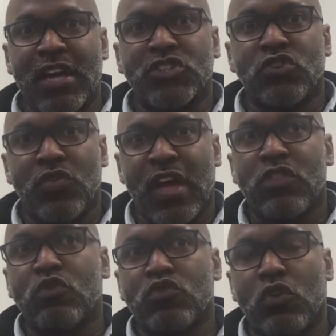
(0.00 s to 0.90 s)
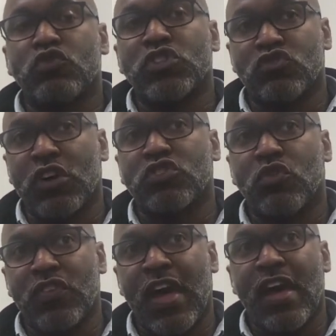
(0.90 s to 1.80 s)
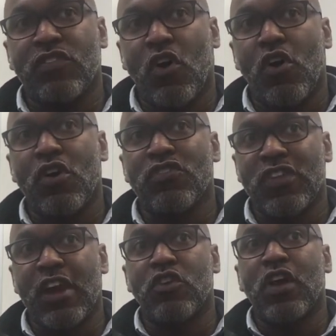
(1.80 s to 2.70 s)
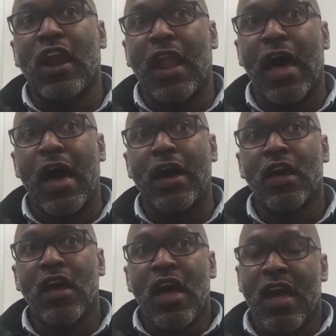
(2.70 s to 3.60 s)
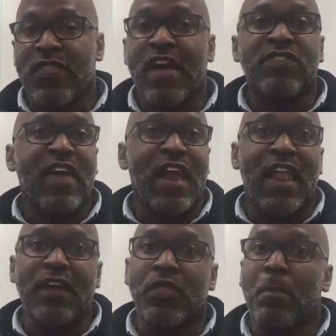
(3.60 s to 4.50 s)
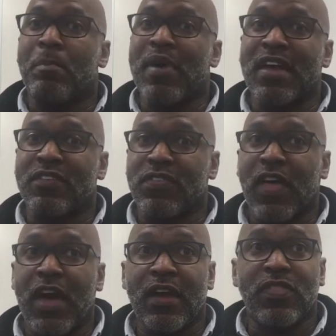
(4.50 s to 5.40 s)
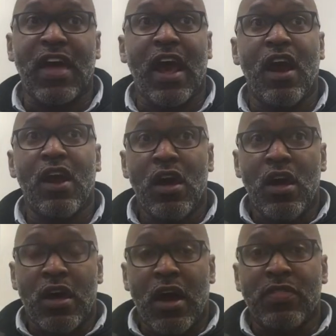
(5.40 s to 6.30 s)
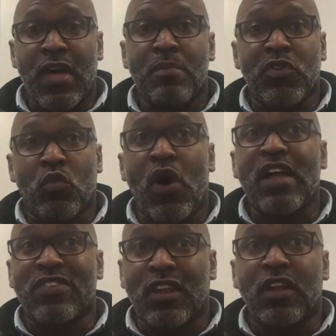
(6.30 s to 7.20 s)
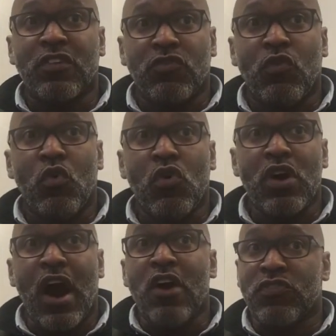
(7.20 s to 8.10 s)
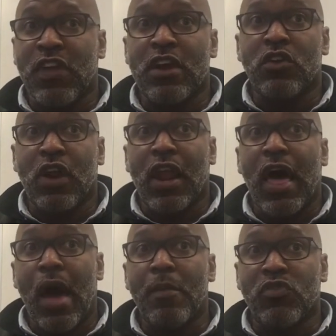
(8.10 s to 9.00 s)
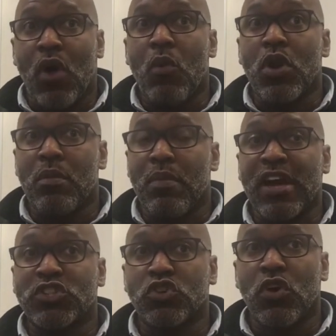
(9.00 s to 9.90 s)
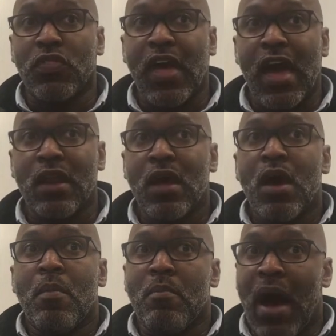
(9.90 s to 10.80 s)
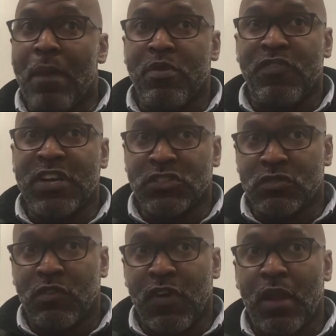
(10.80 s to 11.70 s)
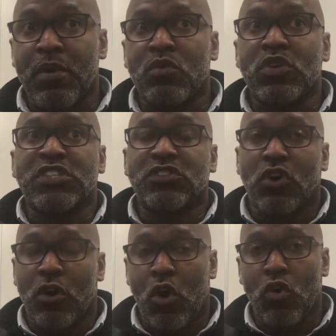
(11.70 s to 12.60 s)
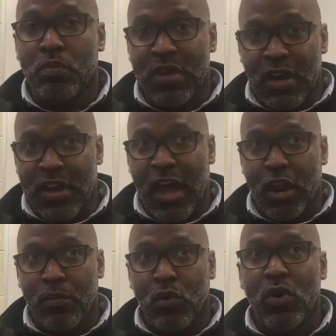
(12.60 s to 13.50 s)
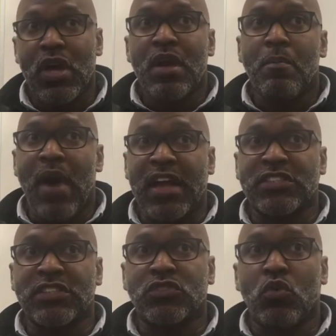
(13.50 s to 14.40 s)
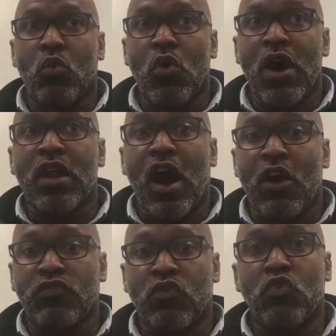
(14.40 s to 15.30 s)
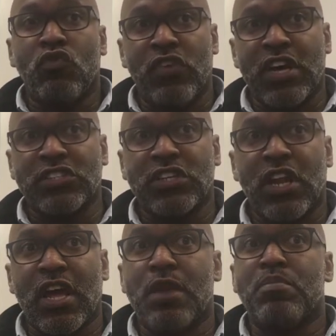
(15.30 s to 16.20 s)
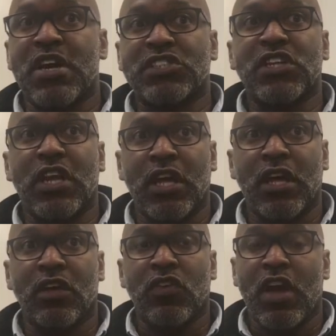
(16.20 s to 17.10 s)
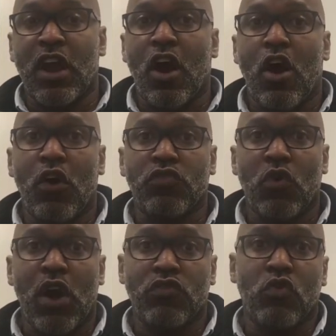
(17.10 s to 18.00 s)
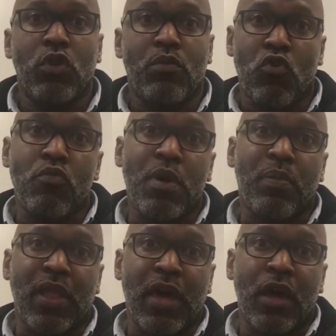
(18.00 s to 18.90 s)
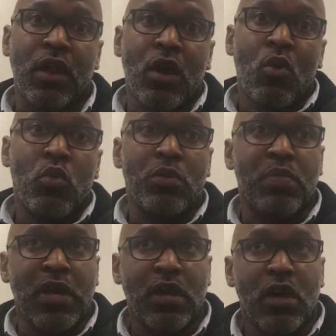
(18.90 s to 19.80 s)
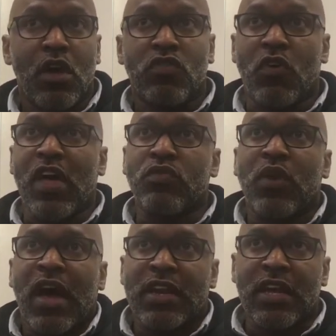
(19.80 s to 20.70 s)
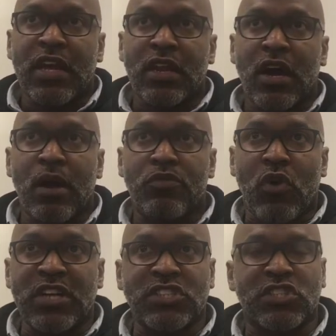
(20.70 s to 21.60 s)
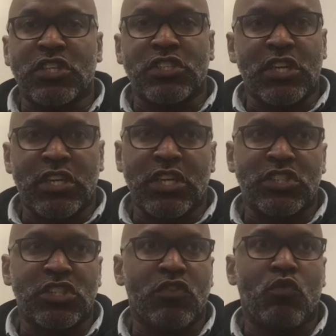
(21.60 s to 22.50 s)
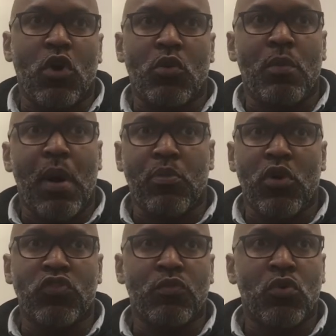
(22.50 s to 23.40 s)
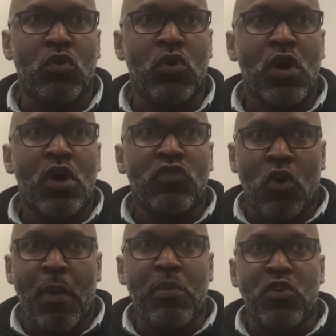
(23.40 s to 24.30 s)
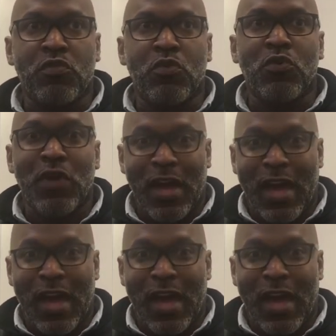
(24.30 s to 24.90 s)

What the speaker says: making sure that those instructional tasks are standard aligned. And that's kind of like the biggest thing that that Ms. Watts looks for, our standard alignment. So I want to make sure that my professional development, which is going to hold me accountable, matches what our school vision and mission is, and also our school improvement plan would be. So that's what I did. So I just took the initiative, working with my principal, told my principal